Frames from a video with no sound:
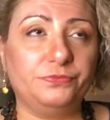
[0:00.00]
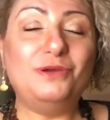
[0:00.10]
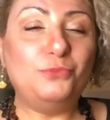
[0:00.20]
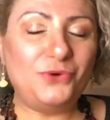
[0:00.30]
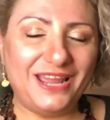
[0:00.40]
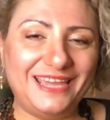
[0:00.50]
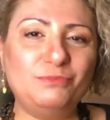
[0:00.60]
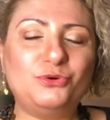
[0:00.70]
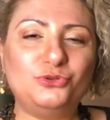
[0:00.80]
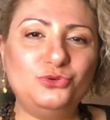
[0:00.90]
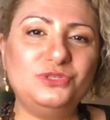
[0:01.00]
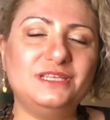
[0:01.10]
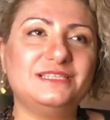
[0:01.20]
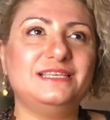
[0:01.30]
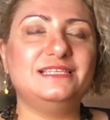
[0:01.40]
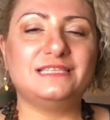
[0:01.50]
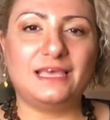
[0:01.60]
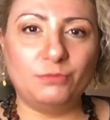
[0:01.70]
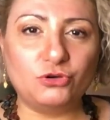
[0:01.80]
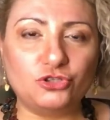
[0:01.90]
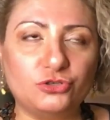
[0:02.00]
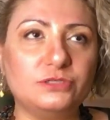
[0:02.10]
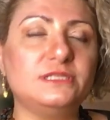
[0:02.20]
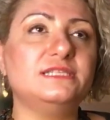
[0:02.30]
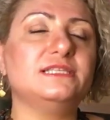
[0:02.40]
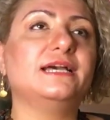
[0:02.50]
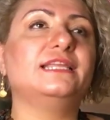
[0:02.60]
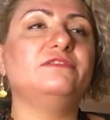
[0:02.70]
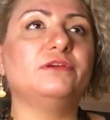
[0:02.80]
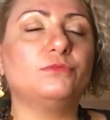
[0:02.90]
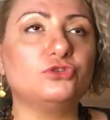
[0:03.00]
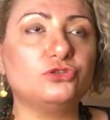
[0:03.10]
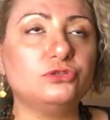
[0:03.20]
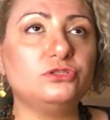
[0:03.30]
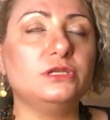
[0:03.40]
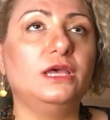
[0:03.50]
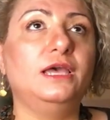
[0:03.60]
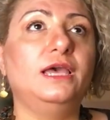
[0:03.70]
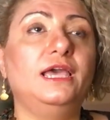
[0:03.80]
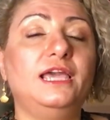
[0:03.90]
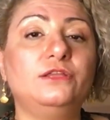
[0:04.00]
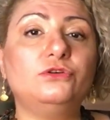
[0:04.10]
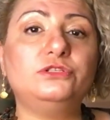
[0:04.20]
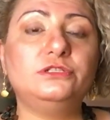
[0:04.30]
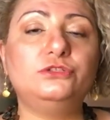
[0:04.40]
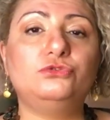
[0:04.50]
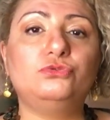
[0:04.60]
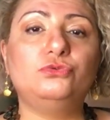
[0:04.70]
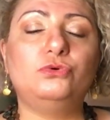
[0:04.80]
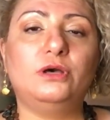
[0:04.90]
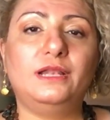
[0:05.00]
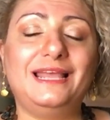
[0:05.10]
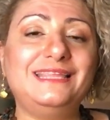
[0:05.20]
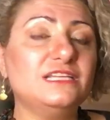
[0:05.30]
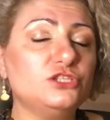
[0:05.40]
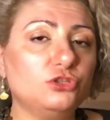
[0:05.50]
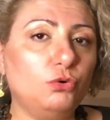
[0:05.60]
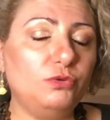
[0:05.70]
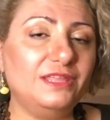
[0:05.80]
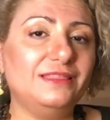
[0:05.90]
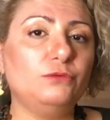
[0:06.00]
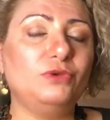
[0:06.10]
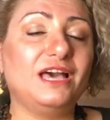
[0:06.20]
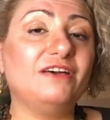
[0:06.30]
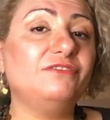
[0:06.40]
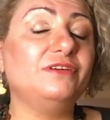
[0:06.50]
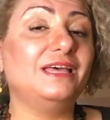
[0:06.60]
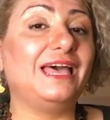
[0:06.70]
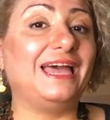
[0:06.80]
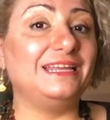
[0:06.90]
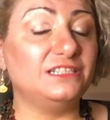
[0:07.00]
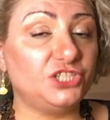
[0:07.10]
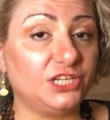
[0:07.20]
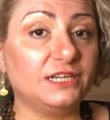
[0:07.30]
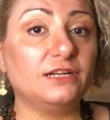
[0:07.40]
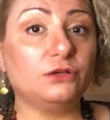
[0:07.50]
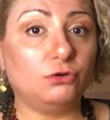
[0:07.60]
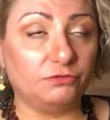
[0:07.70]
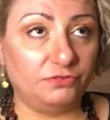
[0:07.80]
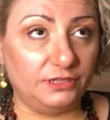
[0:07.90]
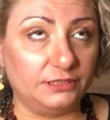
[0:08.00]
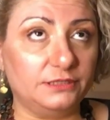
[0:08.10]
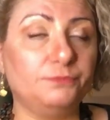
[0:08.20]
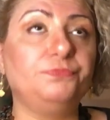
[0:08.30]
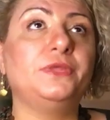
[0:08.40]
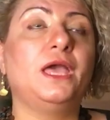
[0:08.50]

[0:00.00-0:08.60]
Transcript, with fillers: Our brain produces these emotions, these negative emotions, in order to let us know that we have an internal conflict.